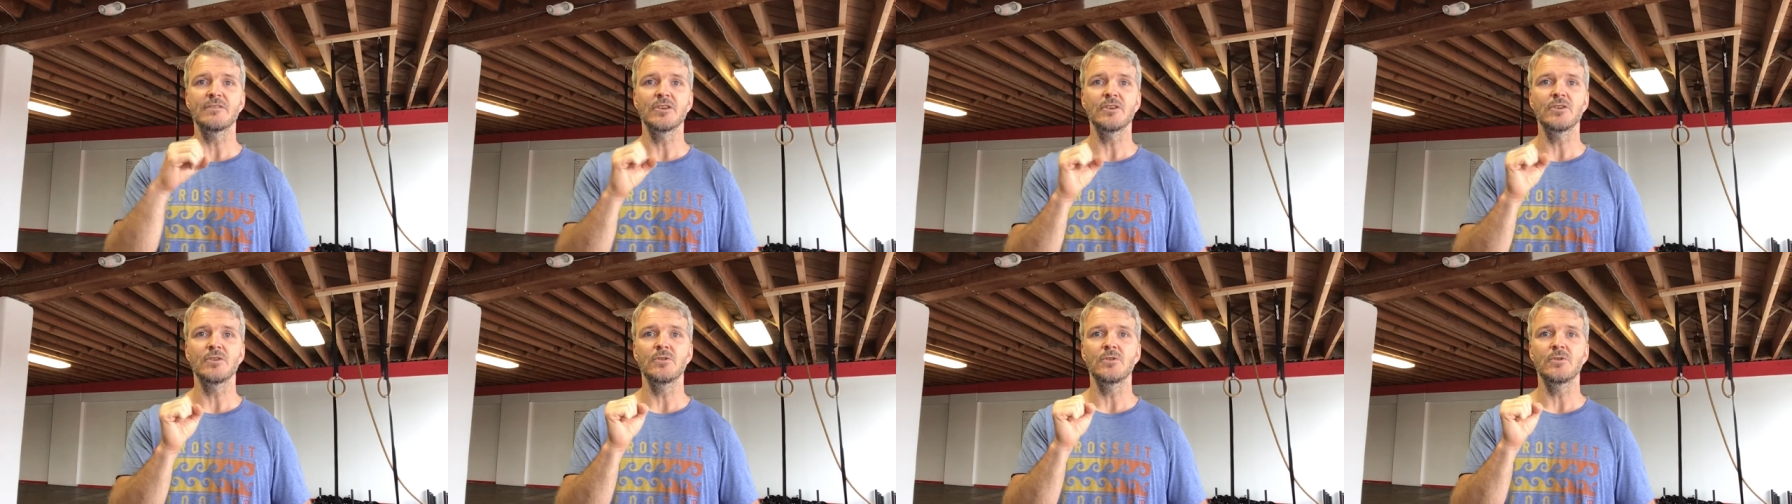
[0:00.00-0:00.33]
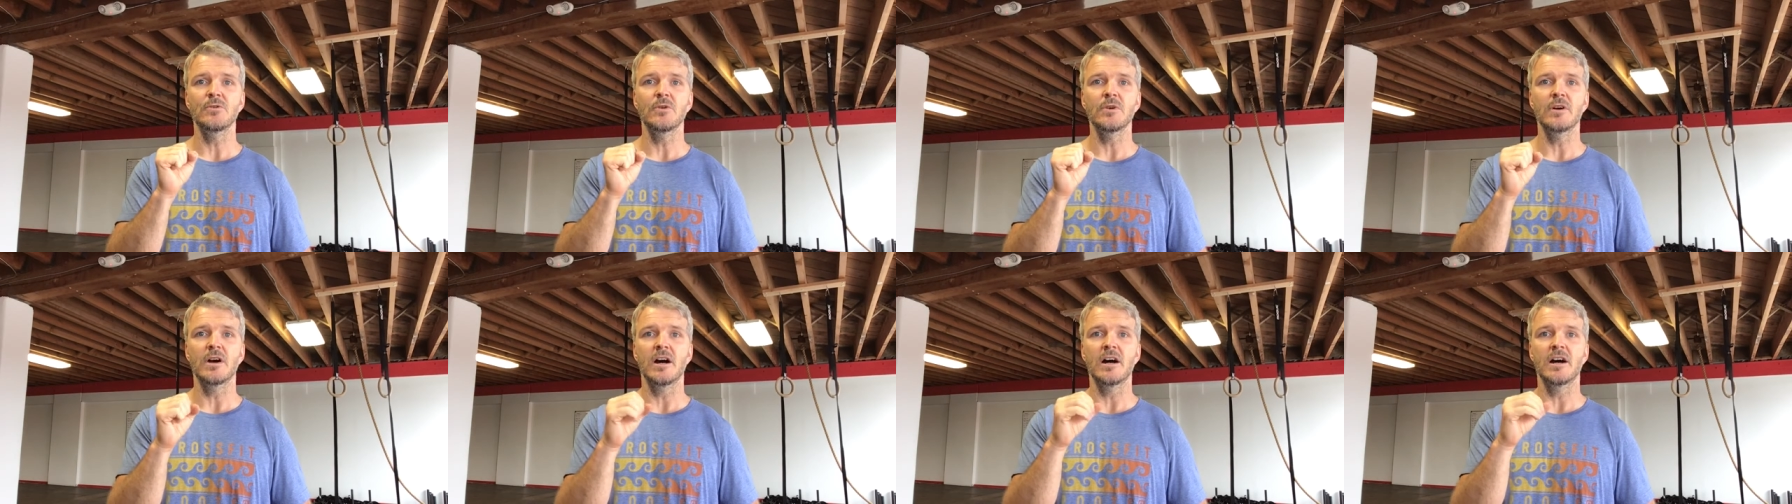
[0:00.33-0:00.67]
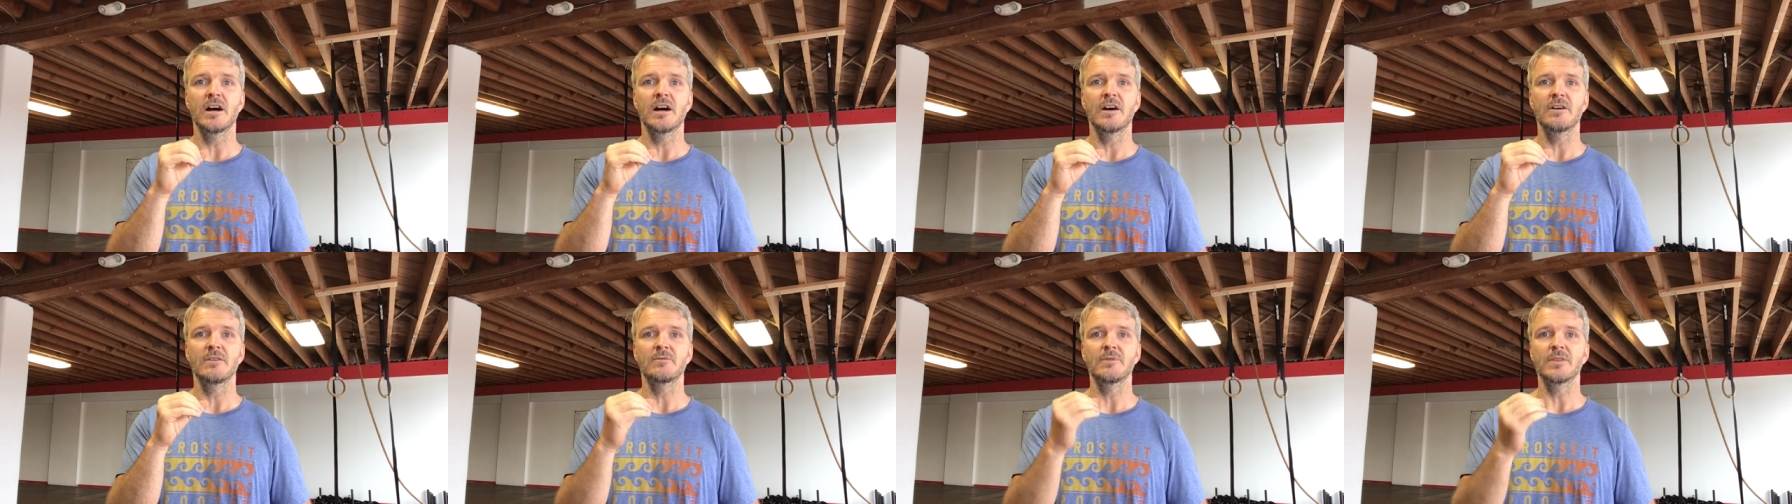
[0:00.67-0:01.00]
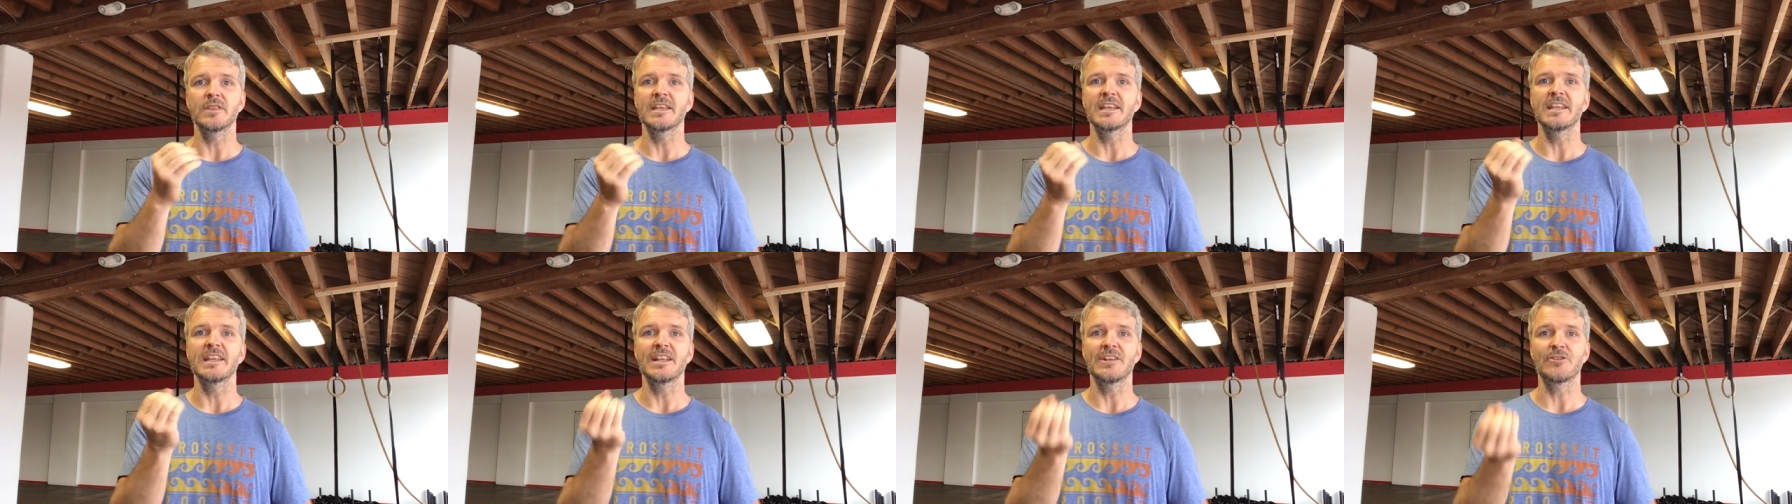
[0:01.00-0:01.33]
you
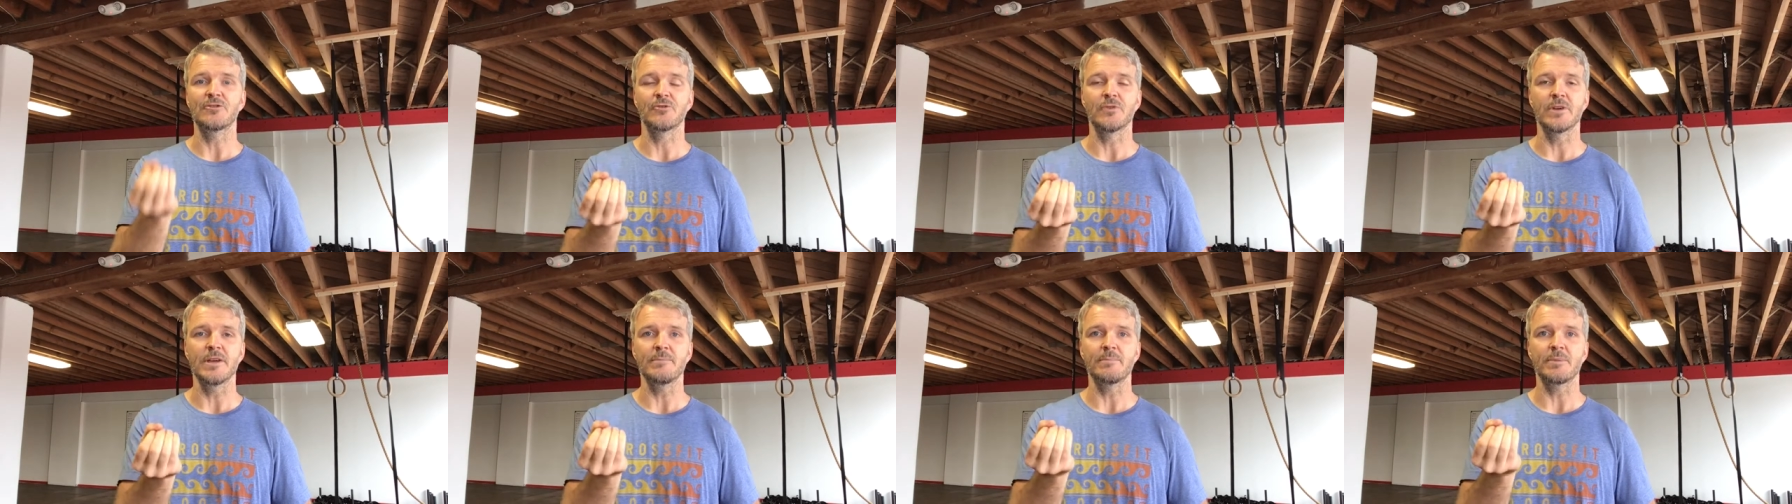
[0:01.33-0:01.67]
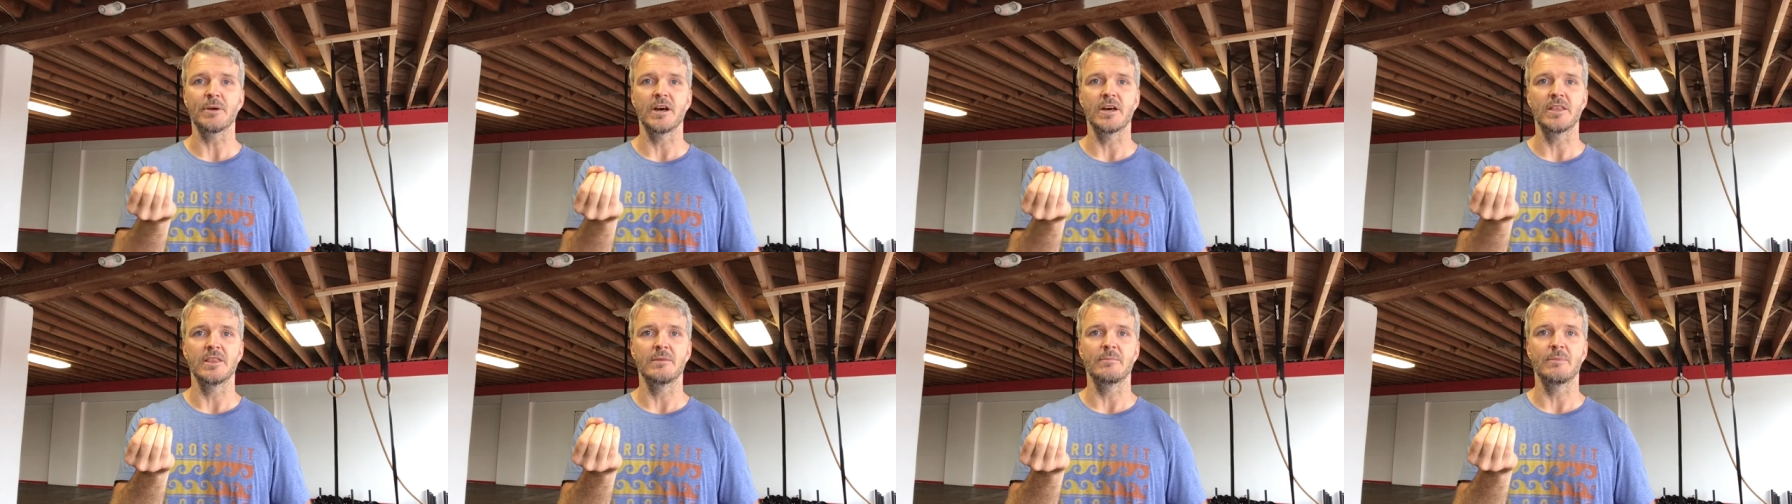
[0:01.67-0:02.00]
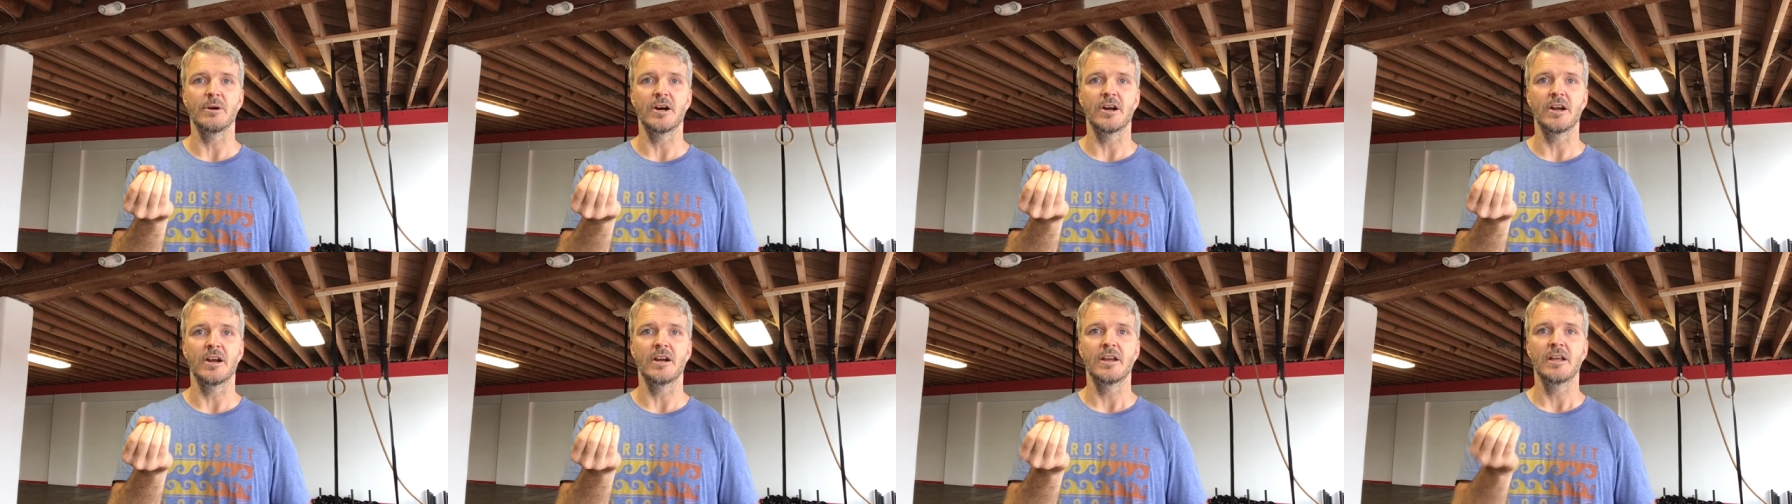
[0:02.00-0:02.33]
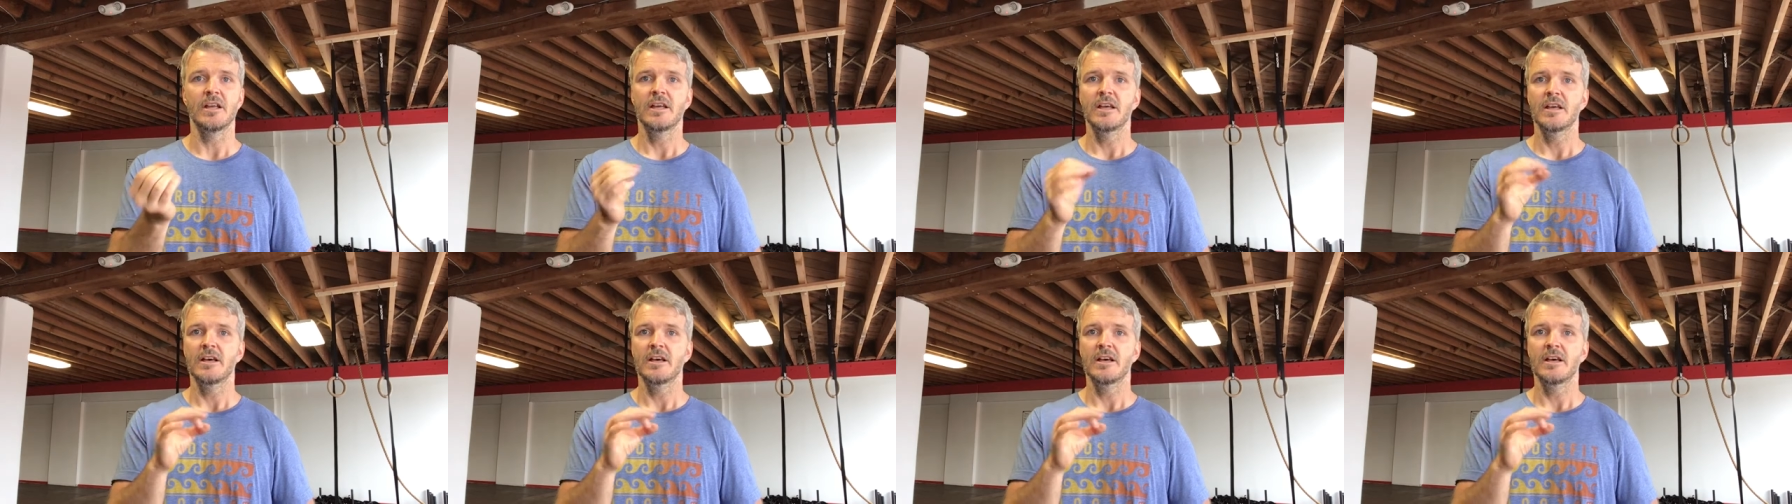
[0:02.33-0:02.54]
really any grip on the bar.